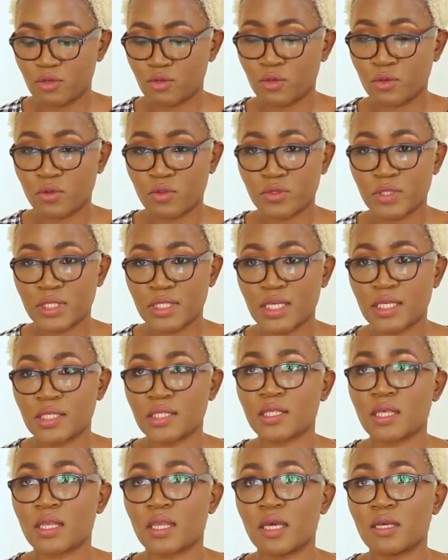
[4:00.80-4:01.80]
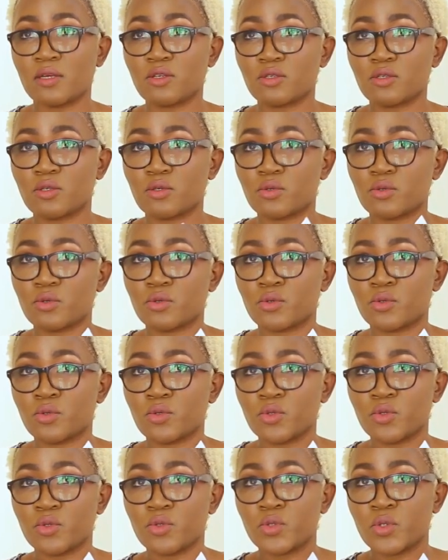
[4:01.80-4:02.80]
to do all those things. Then I used to
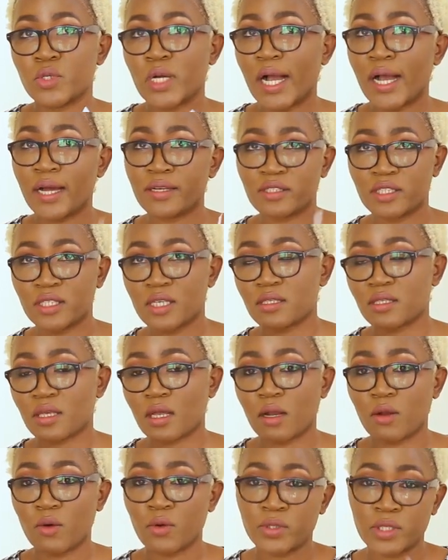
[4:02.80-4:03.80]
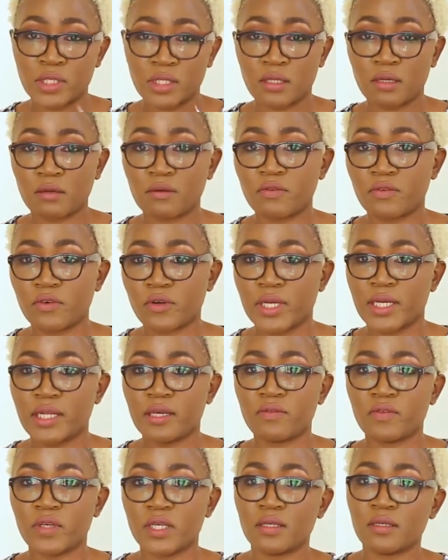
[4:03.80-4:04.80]
adjust clothes still for a
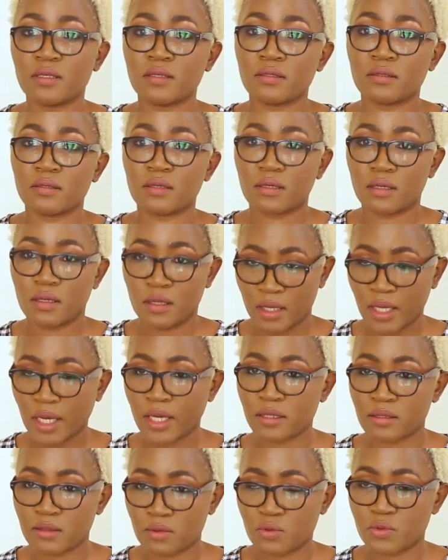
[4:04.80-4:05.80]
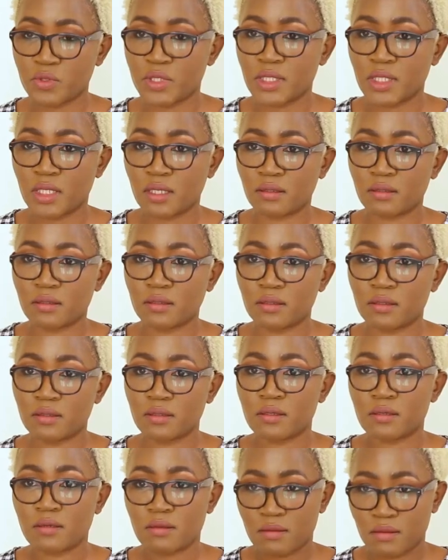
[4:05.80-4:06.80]
living in high school still.
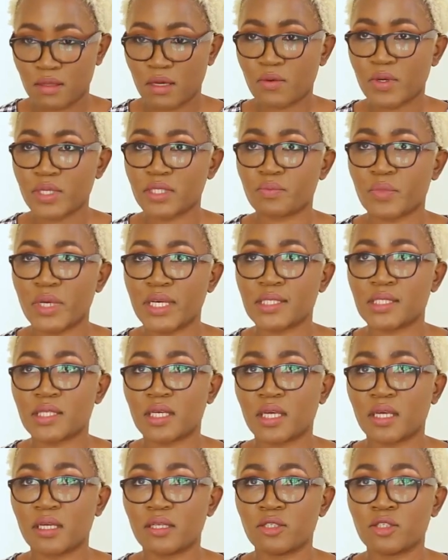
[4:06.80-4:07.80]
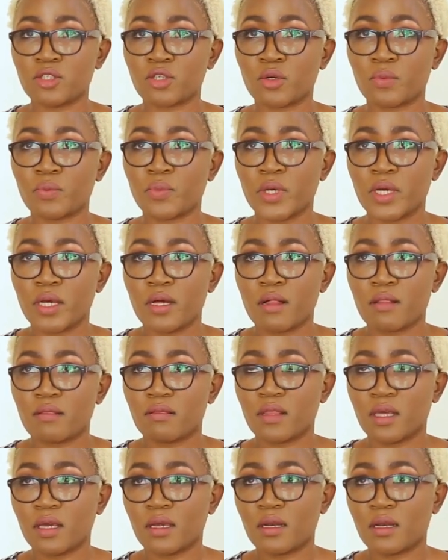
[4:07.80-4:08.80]
That was my second job.
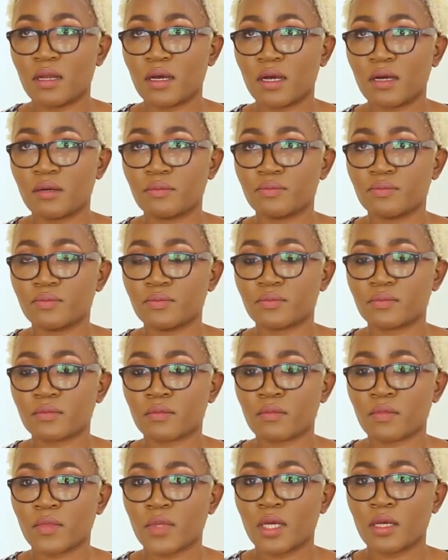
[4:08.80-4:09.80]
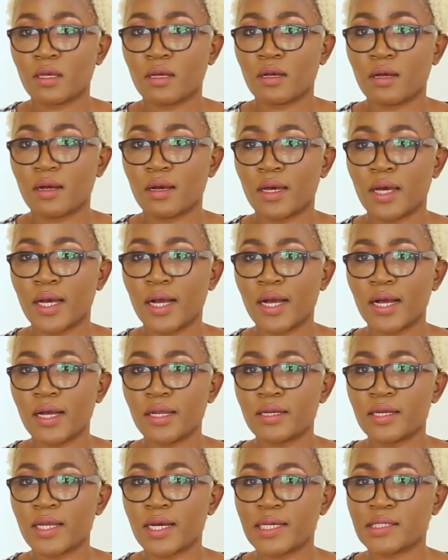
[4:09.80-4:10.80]
Then um, I
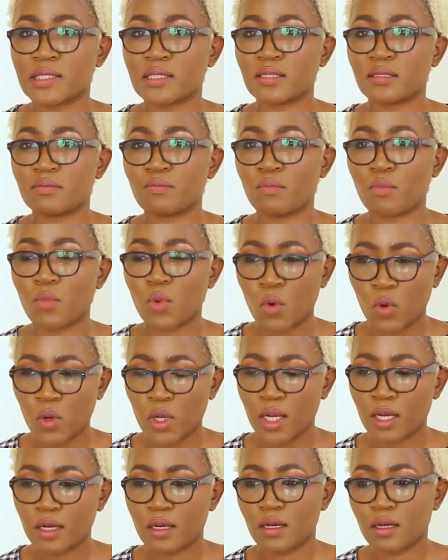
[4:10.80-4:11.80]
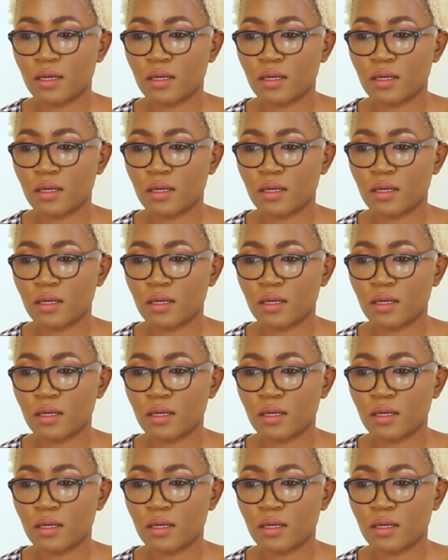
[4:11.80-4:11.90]
had a small